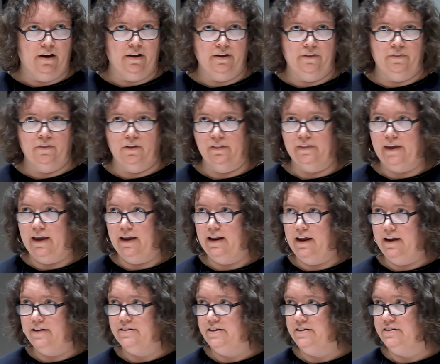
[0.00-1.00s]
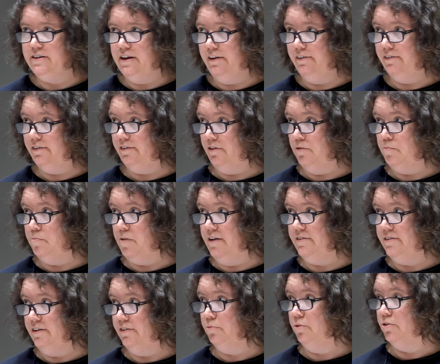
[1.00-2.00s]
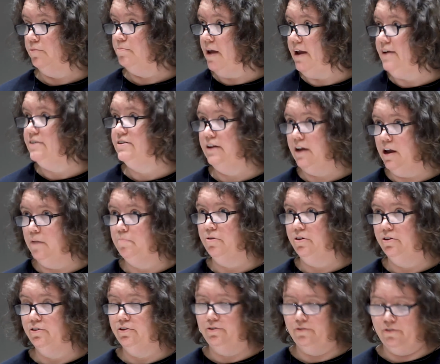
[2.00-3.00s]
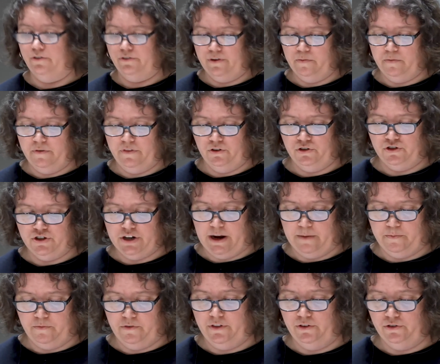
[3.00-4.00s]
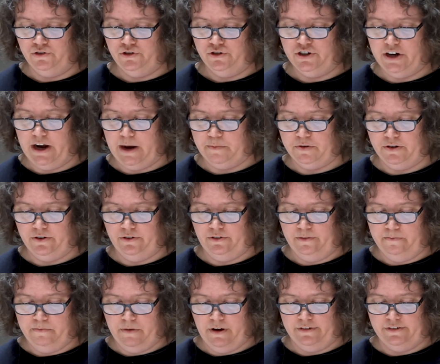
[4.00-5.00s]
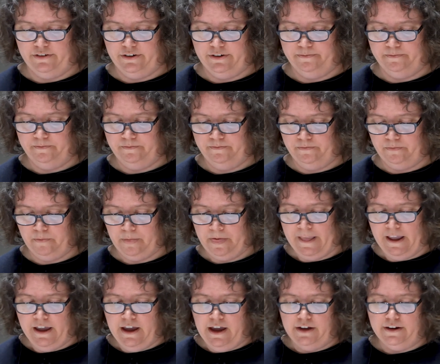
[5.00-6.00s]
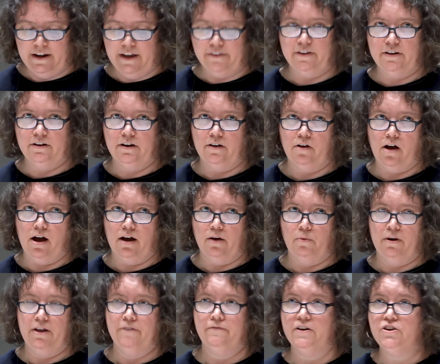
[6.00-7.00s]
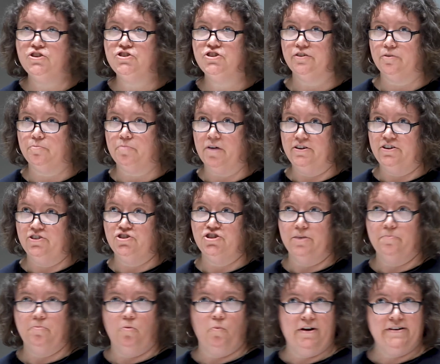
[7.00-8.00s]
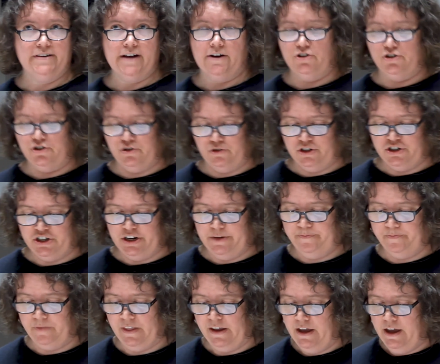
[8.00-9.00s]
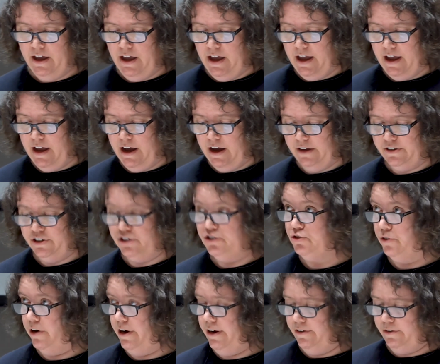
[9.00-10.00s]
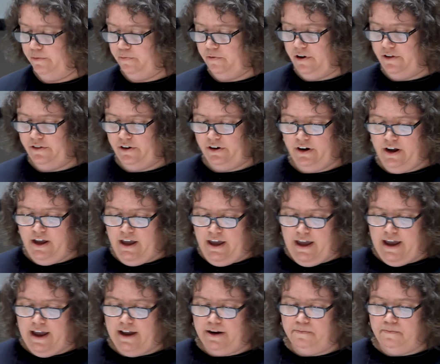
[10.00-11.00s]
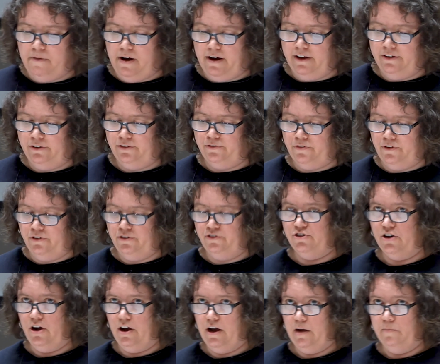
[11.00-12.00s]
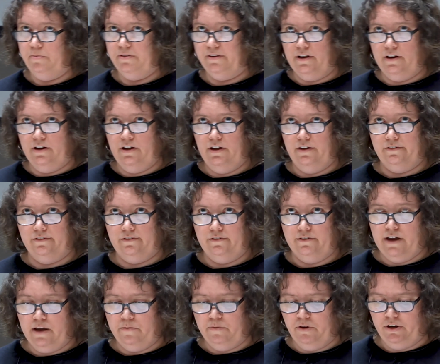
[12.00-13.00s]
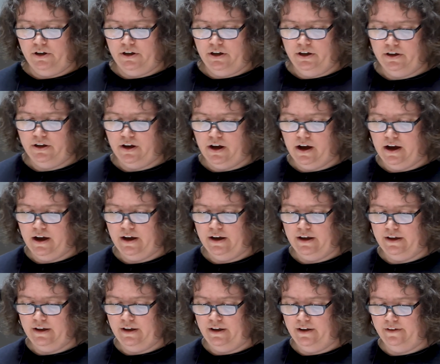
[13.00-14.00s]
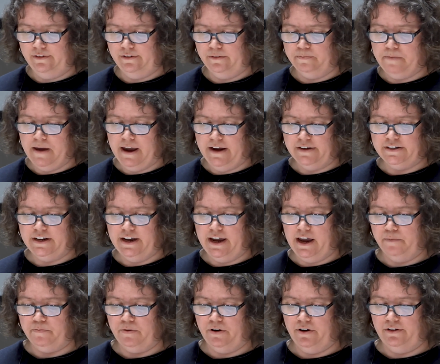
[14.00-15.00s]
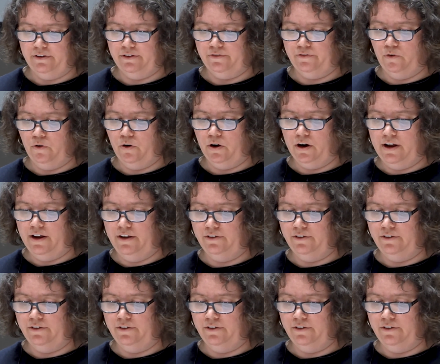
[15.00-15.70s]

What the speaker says: in the late 18-teens as an apprentice was painting aprons for some of those two chapters in Boston. Nathan, when he finished his apprenticeship, went down to Georgia to join his brother, and among his first jobs in his daybook is painting aprons for